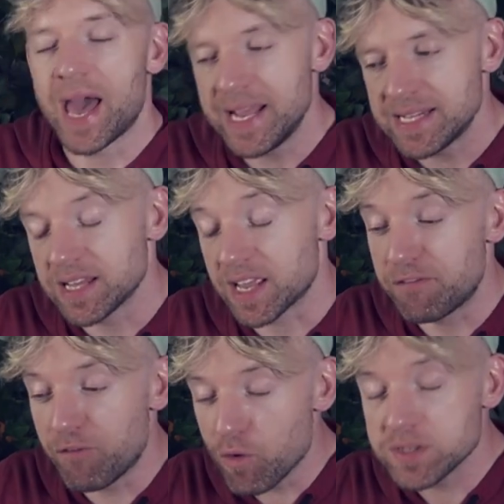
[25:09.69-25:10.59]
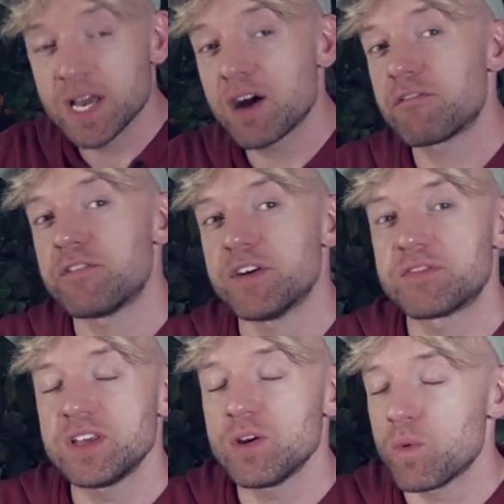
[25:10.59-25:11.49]
40 out of
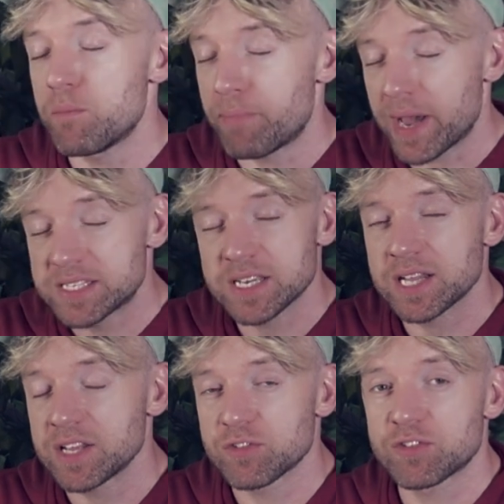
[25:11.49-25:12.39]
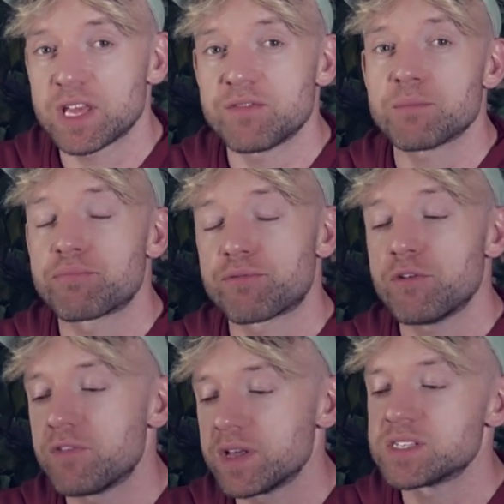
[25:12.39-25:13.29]
50 were basically just giving
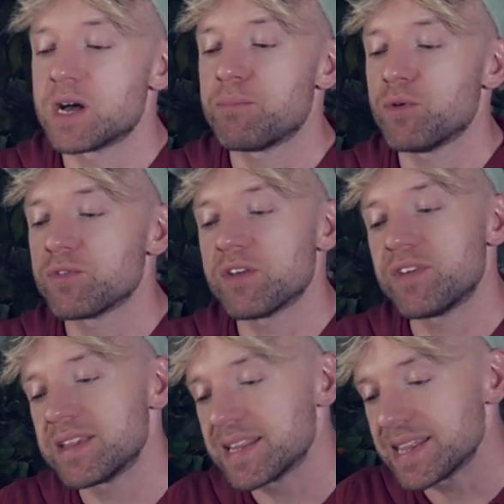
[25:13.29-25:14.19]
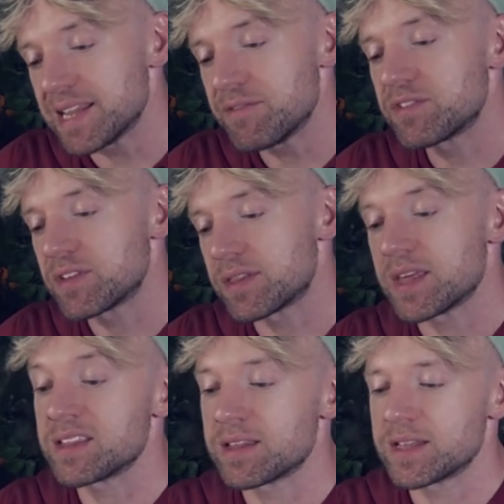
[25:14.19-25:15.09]
proof and examples that it delivers the
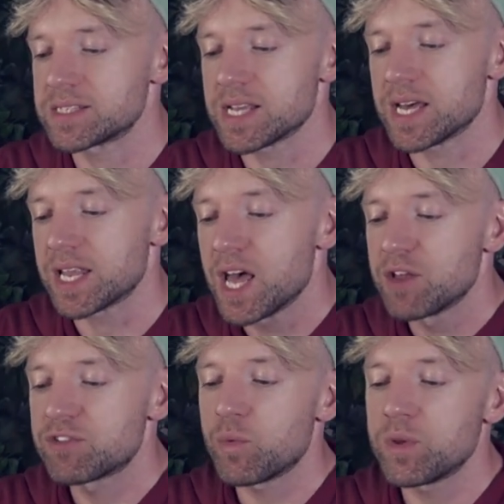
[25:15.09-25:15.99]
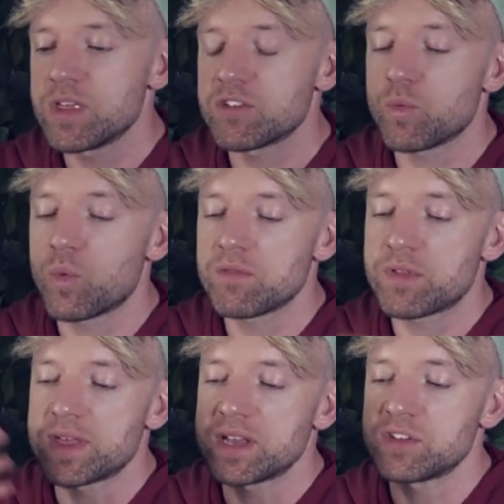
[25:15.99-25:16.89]
thing that they said. So with this, one of
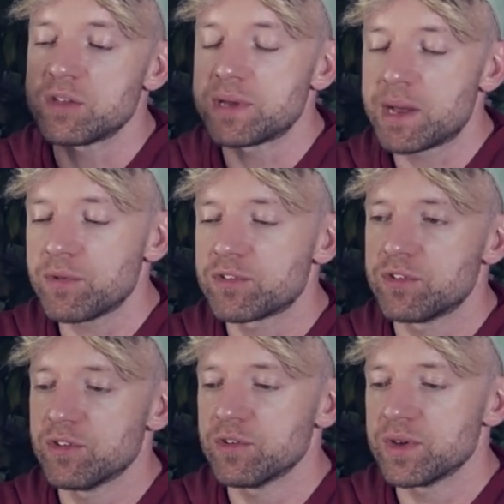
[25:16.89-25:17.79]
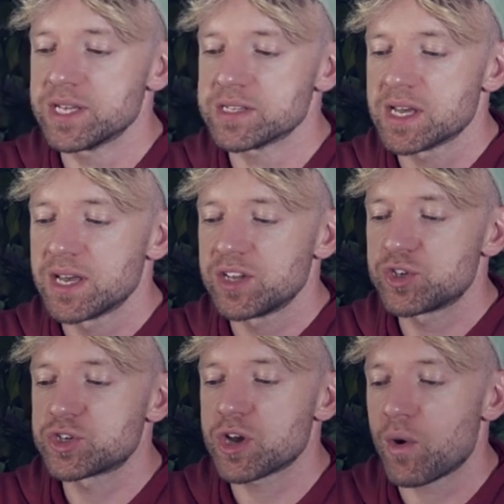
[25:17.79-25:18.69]
the things that you'd be able to do is
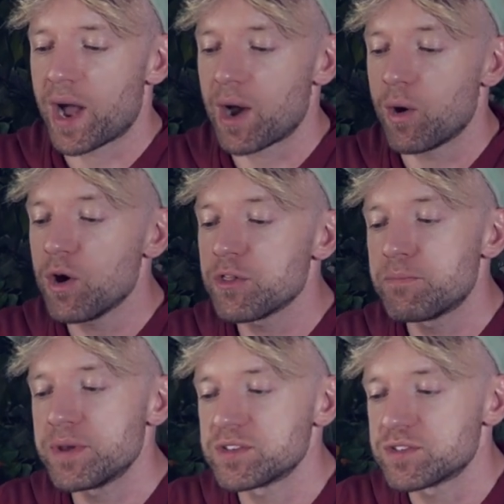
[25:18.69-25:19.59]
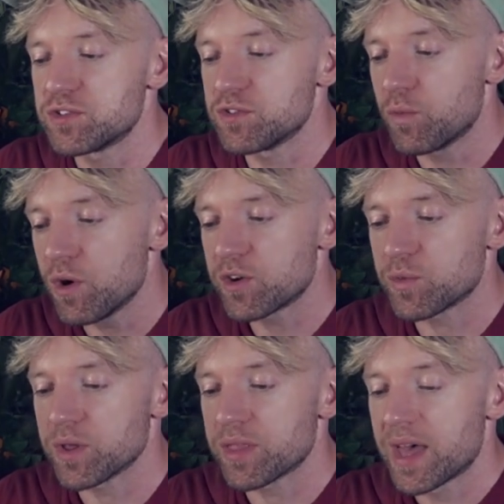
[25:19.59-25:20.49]
show how other businesses you've
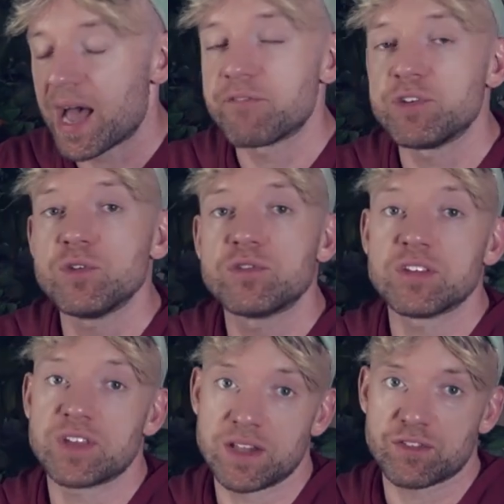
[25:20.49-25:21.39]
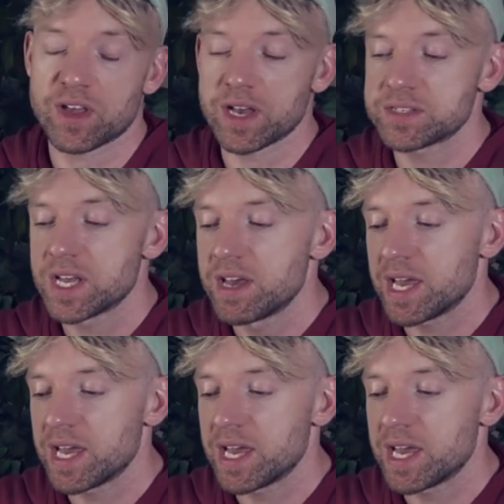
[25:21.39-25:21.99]
worked with have used these insights.